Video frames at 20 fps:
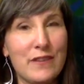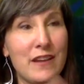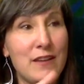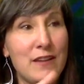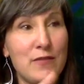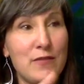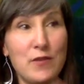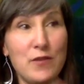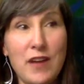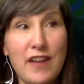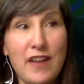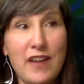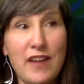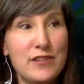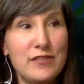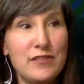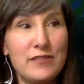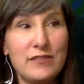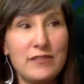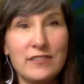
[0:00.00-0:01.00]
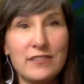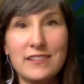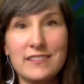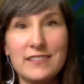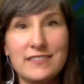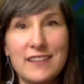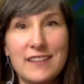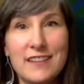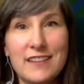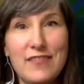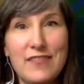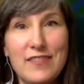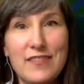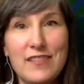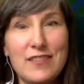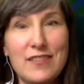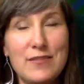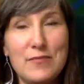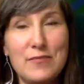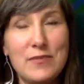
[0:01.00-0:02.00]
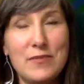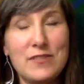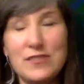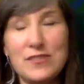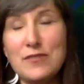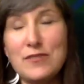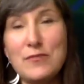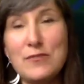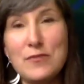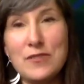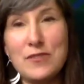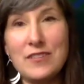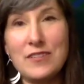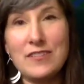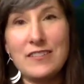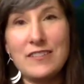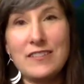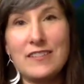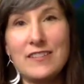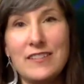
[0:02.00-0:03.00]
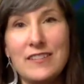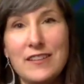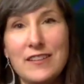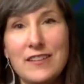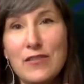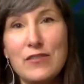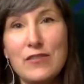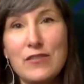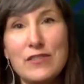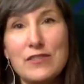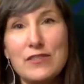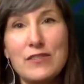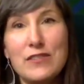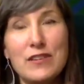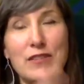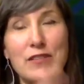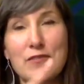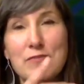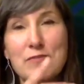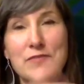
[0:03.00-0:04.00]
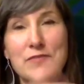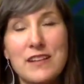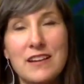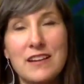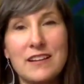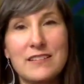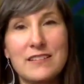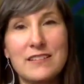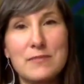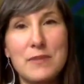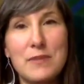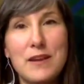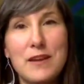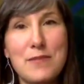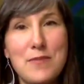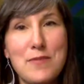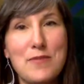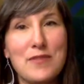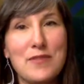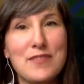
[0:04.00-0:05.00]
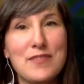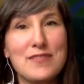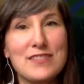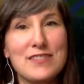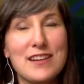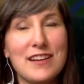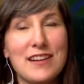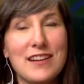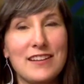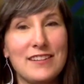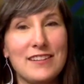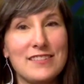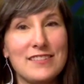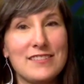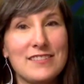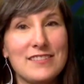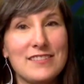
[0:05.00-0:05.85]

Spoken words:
And if you have to, have a third person or more, only do it in a group setting, depending upon what their style is.